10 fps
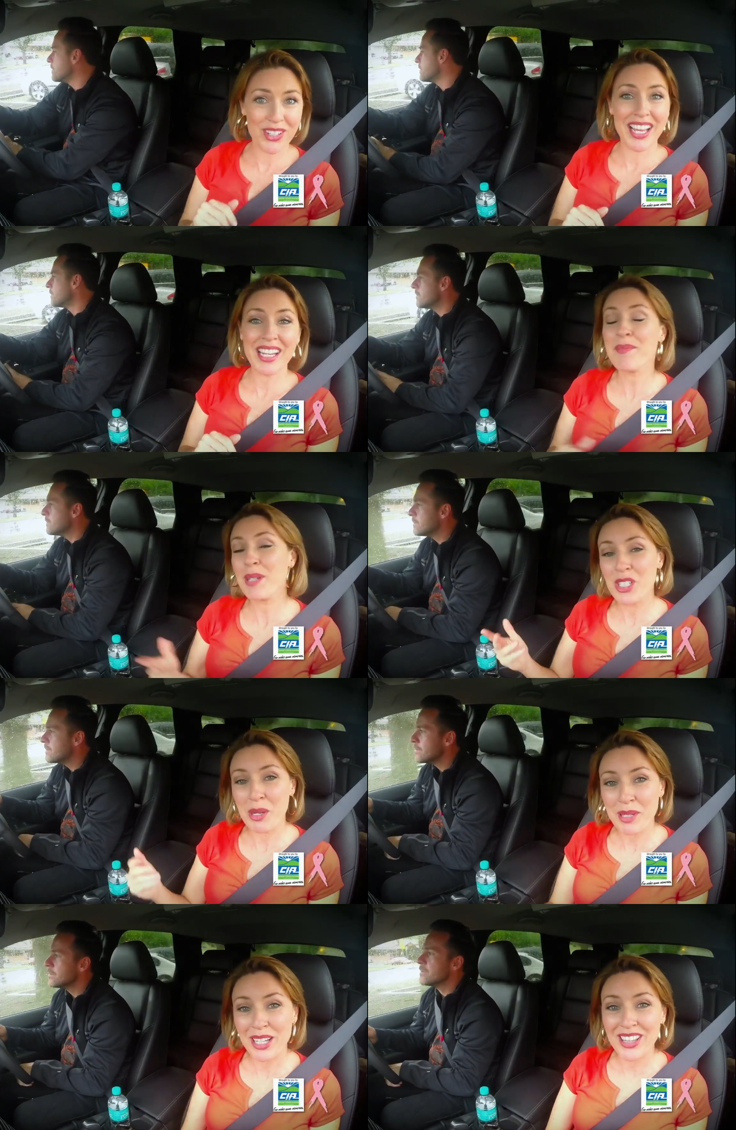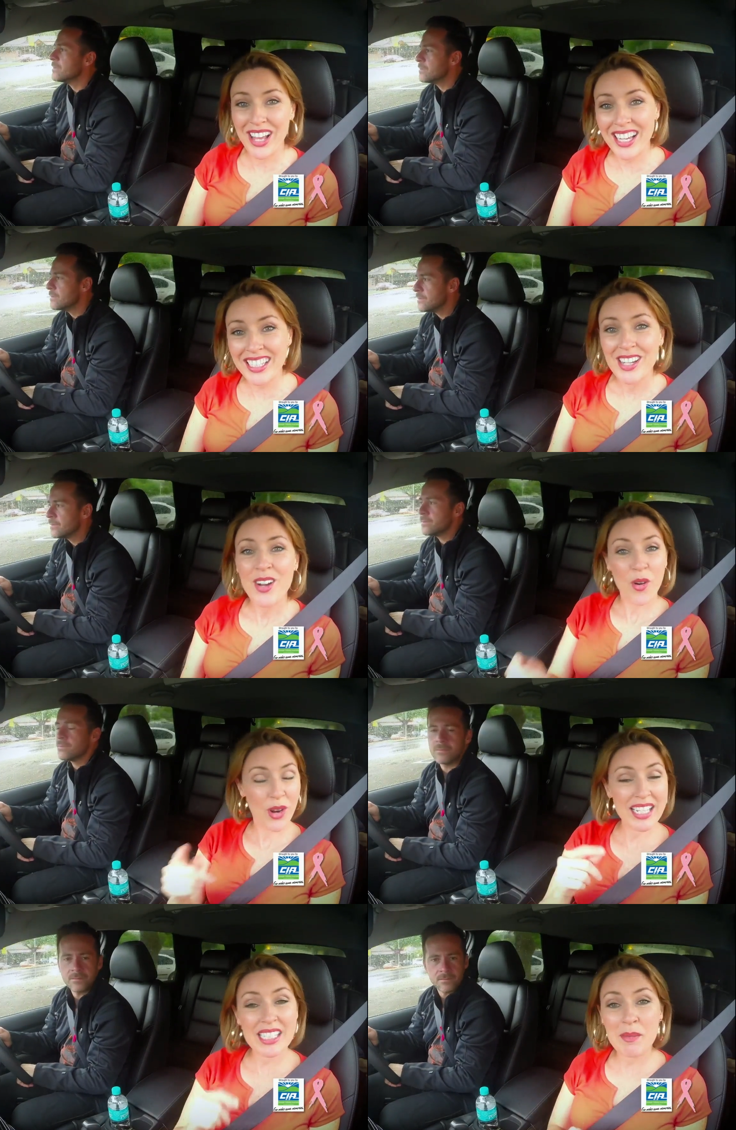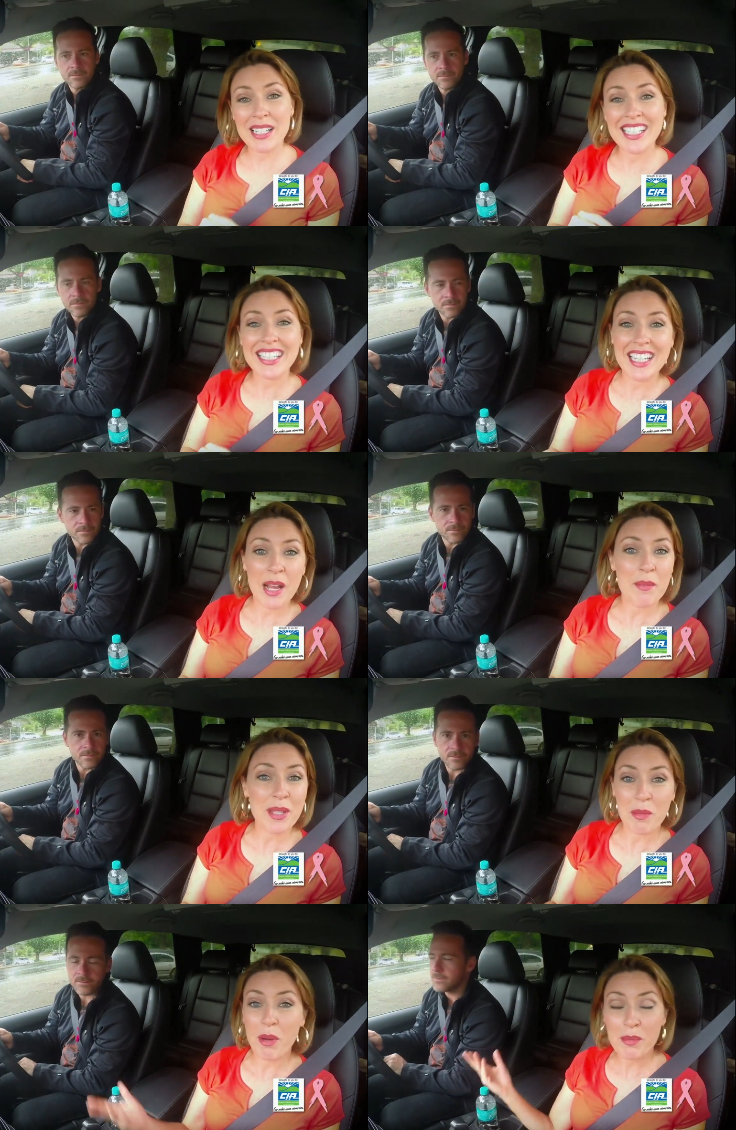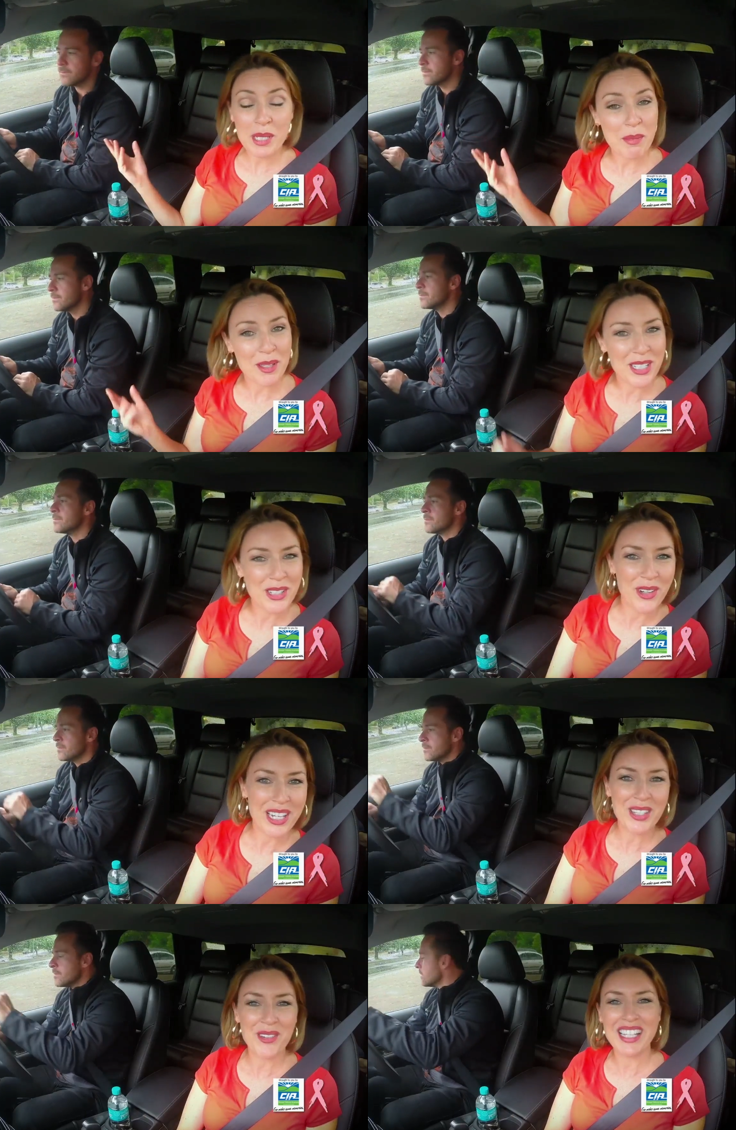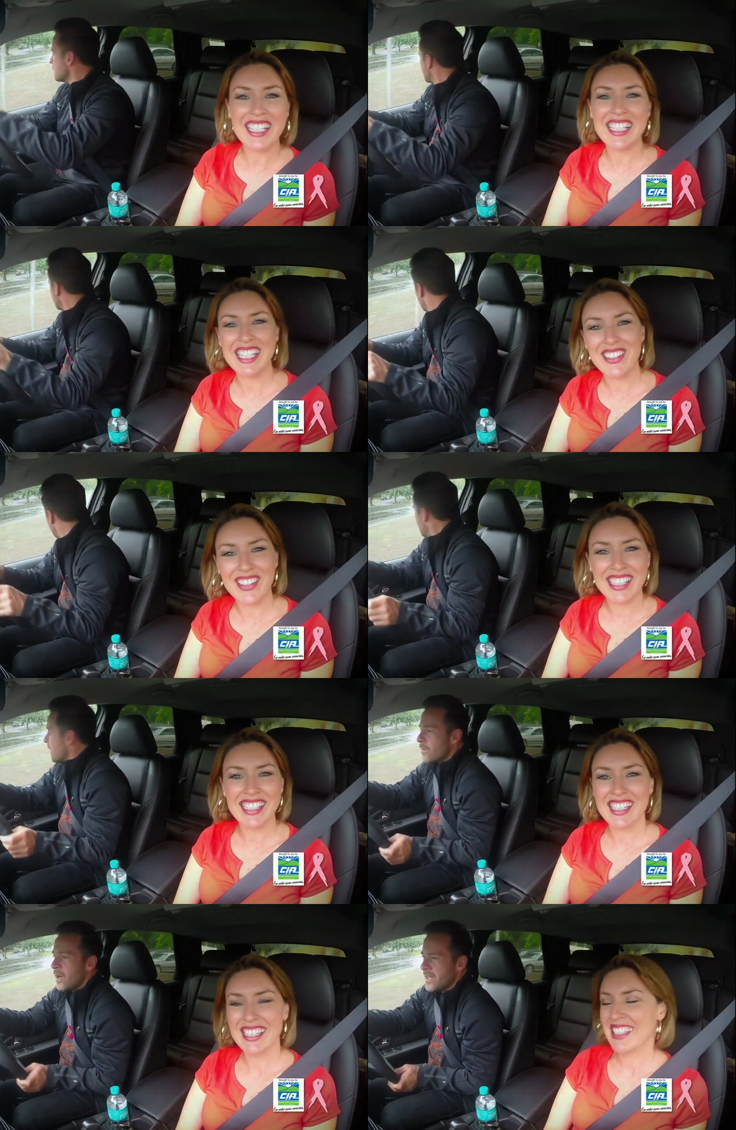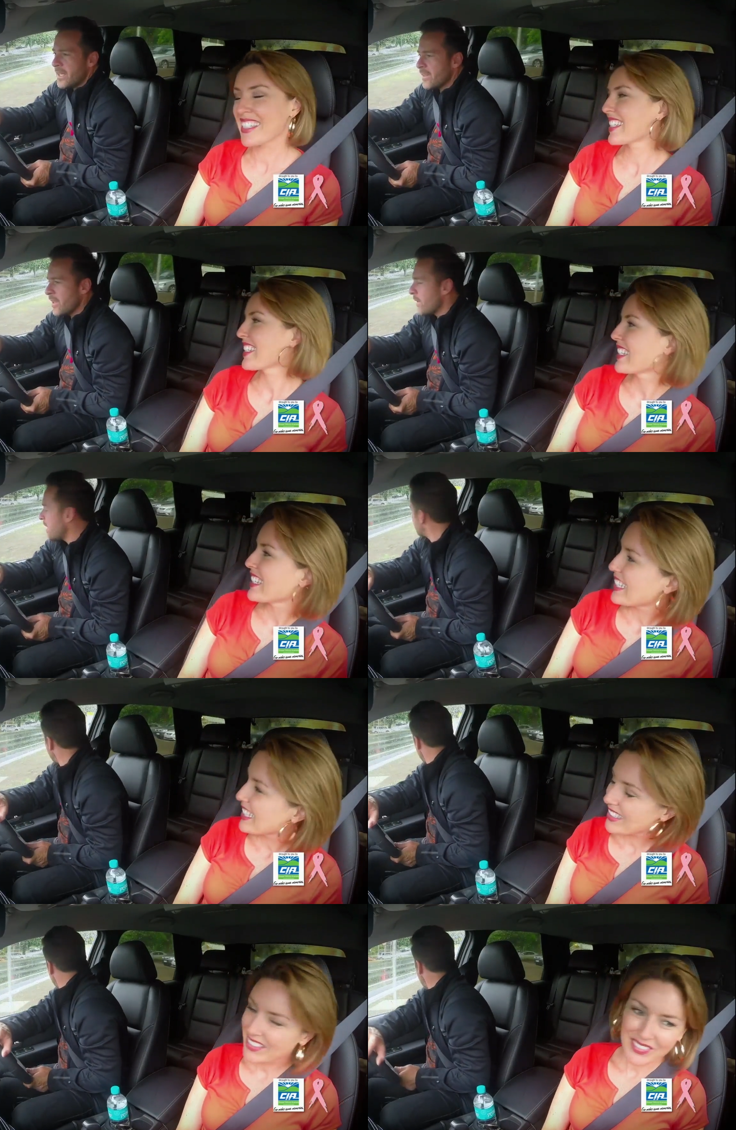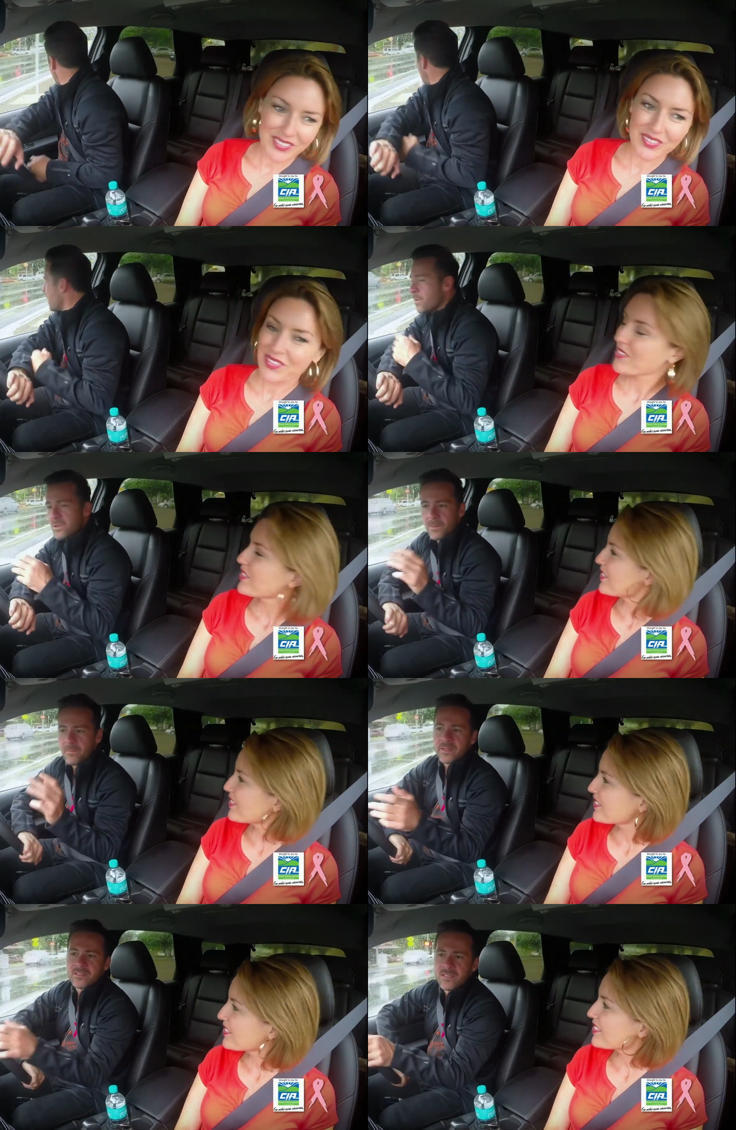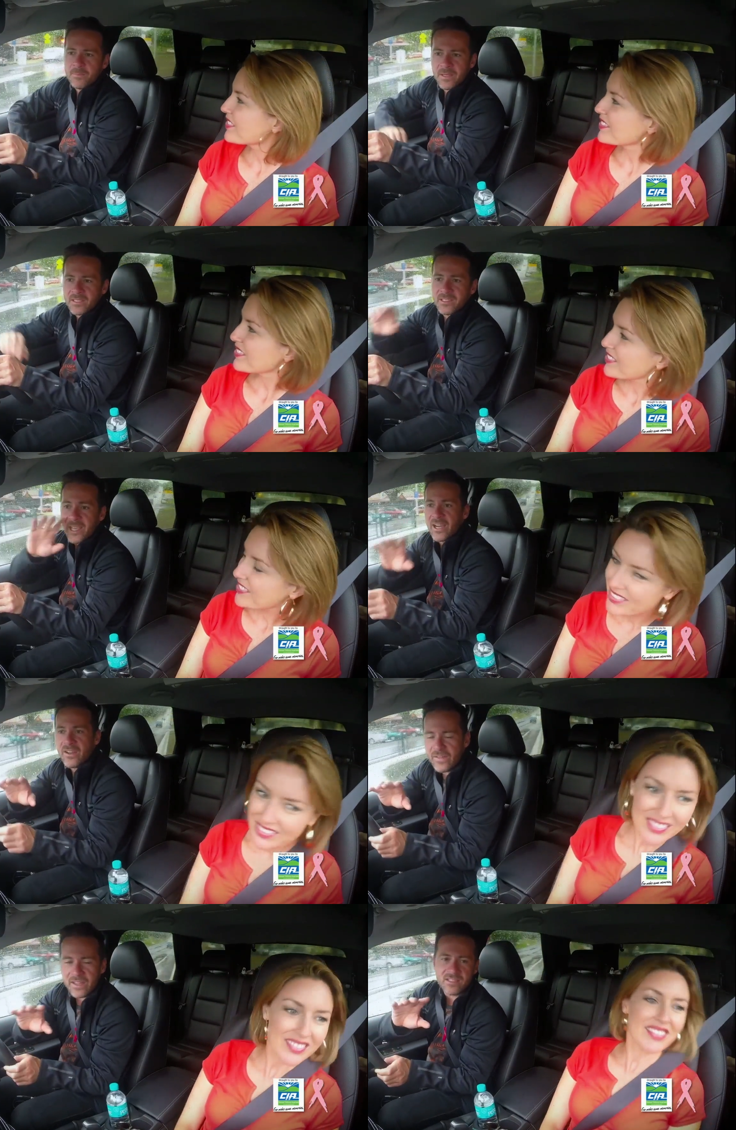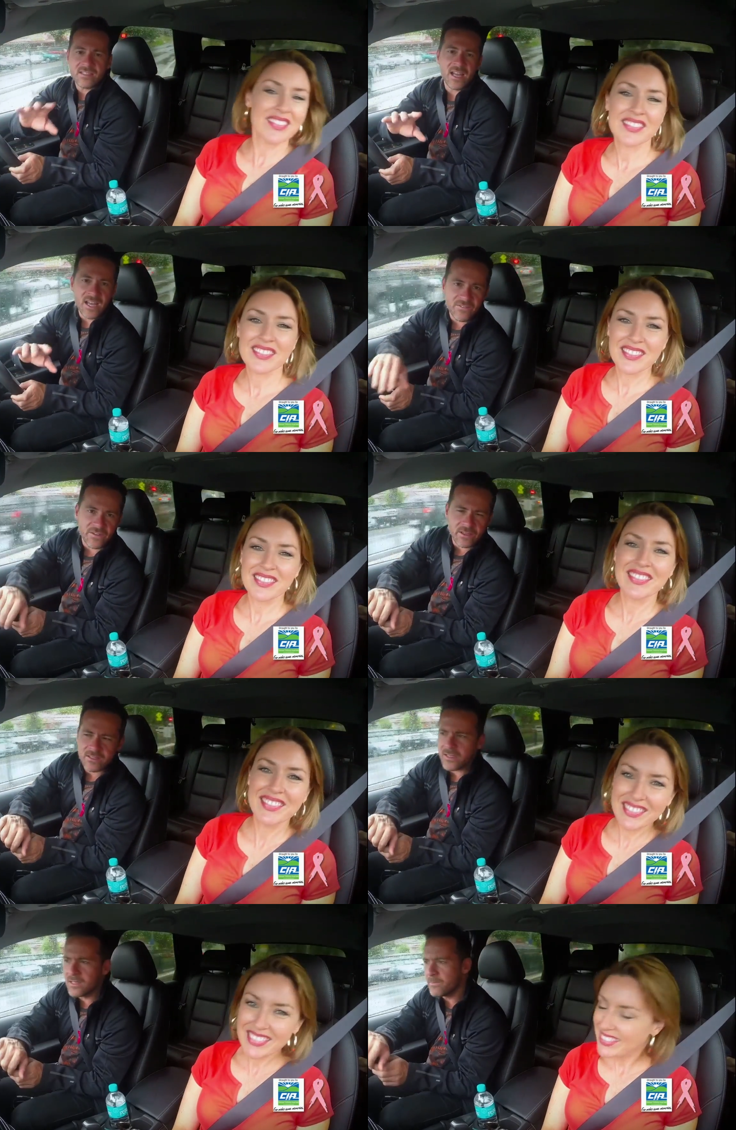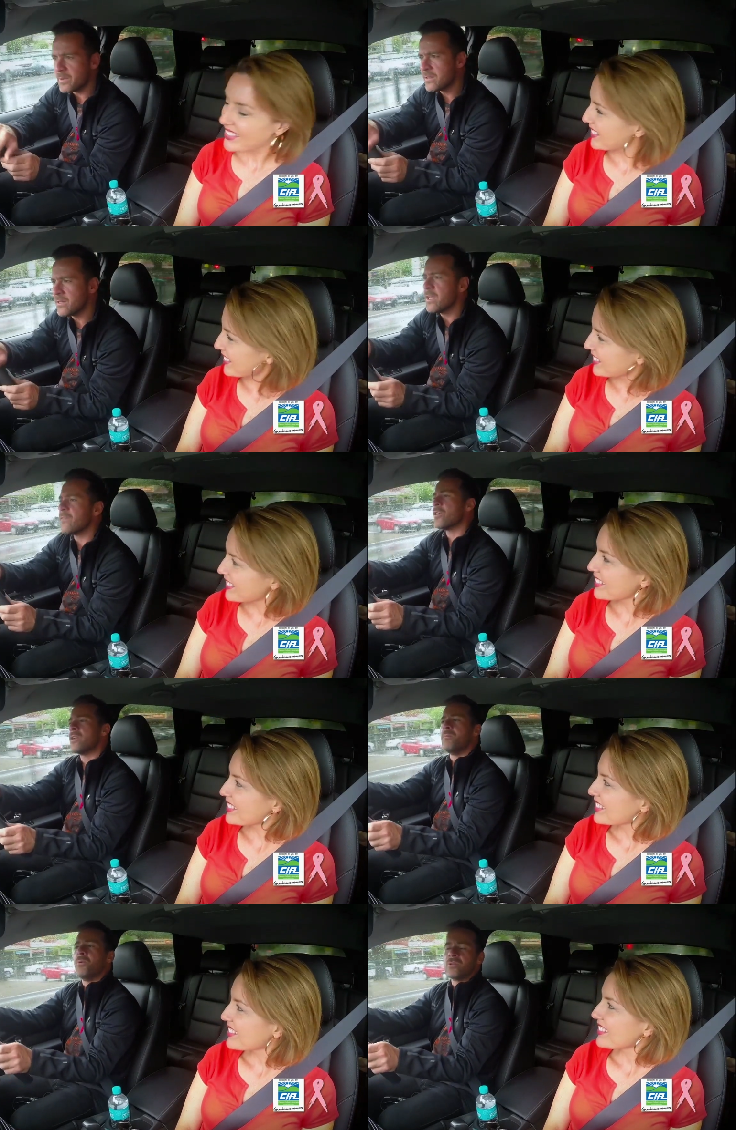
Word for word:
Speaker 1: donate by jumping online or SMSing the number that pops up on the screen throughout the series.
Speaker 2: Right now though, Angie, you and I, along with the best of the best caravans and R Vs in the business, have got an